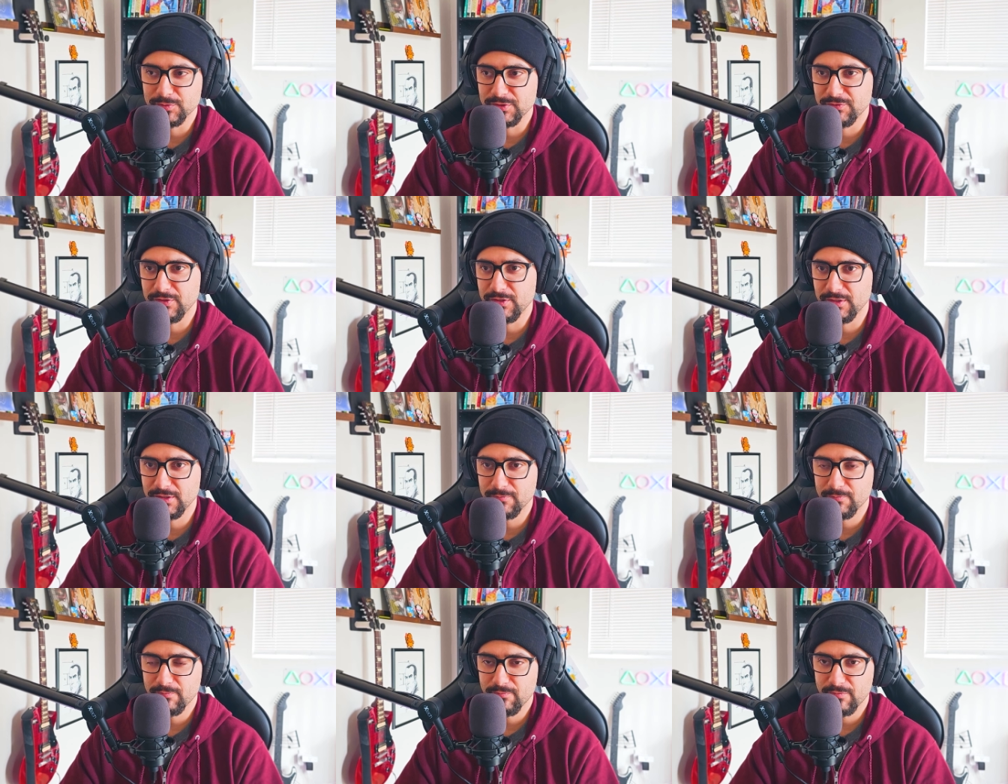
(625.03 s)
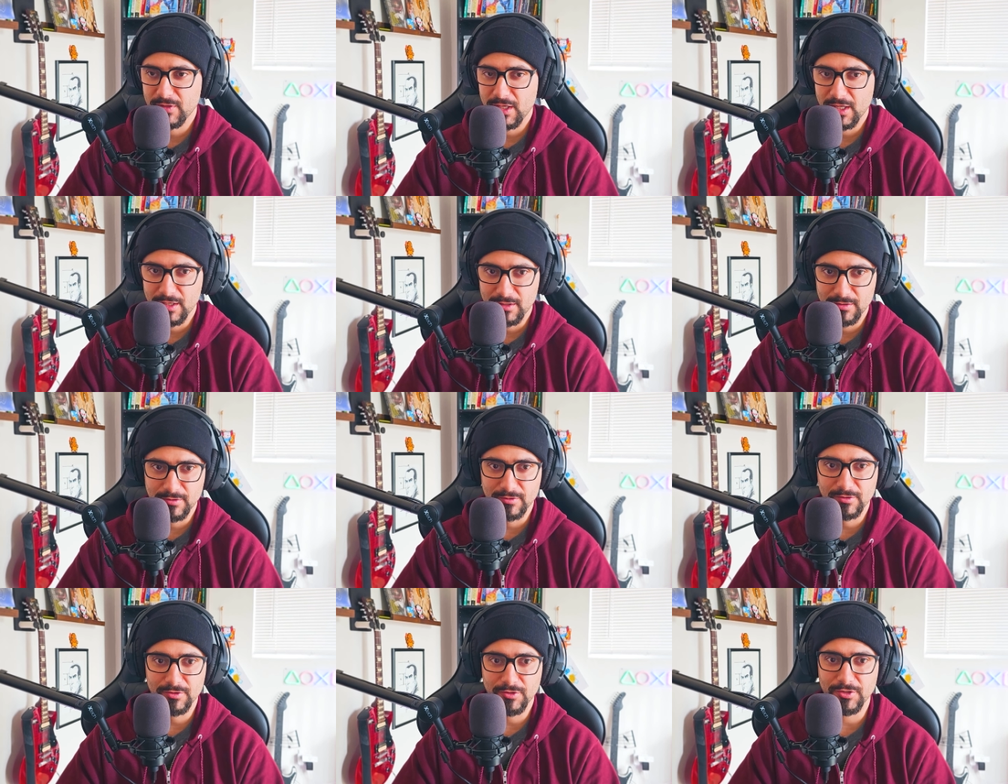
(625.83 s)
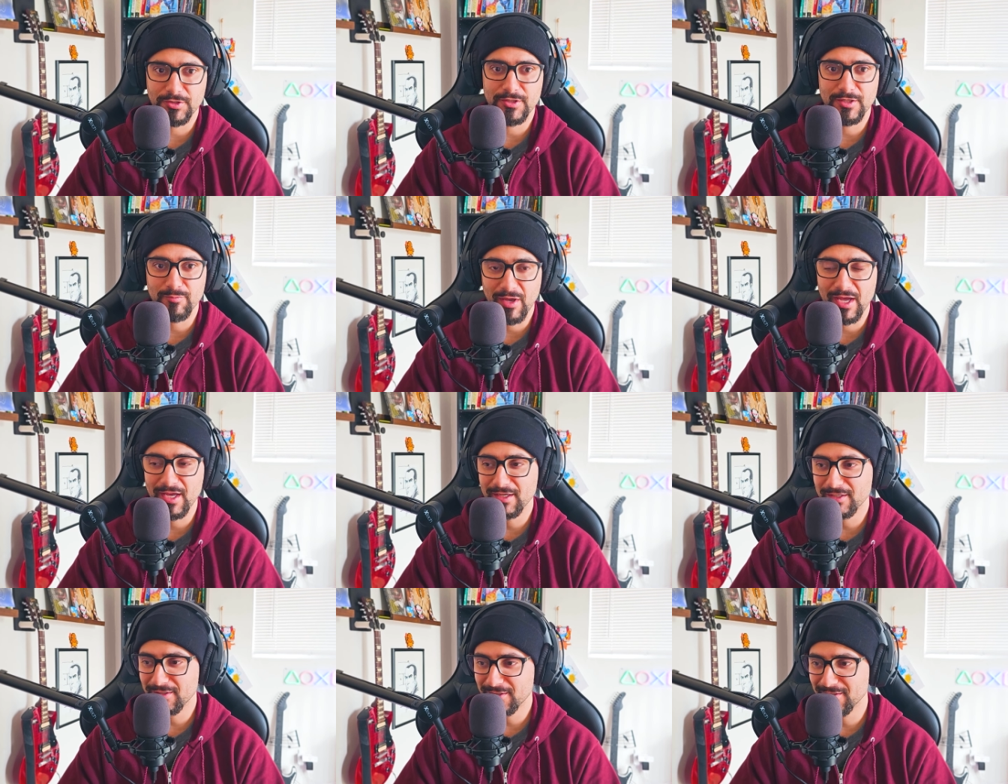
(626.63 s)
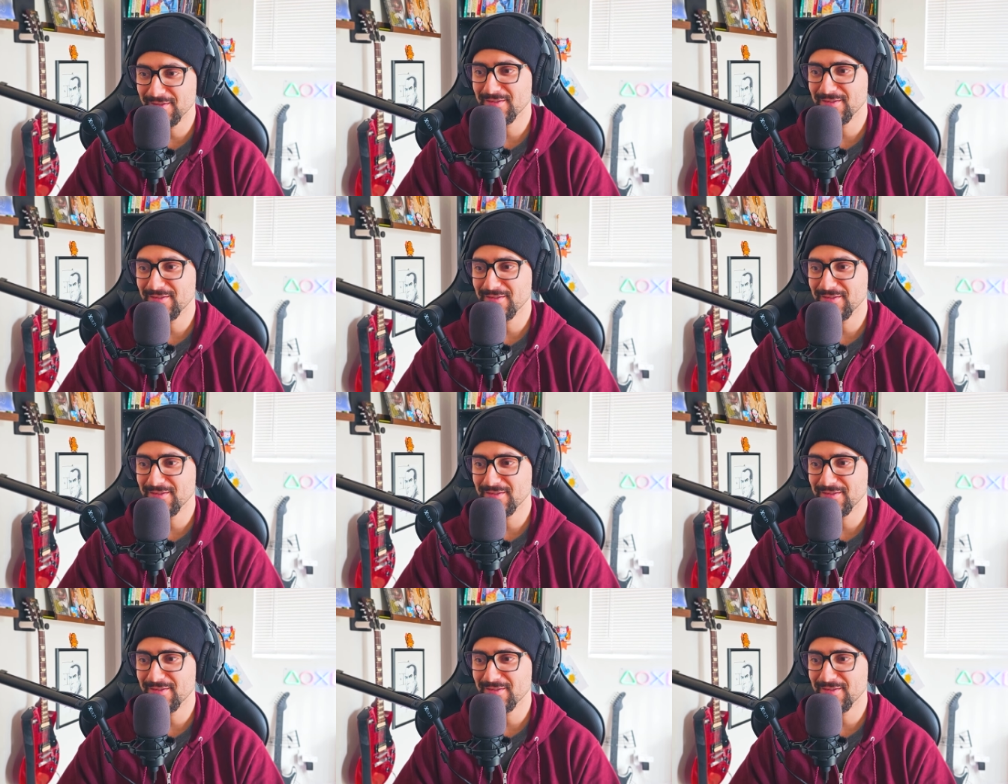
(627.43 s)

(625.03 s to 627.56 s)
was feeling. And looking back,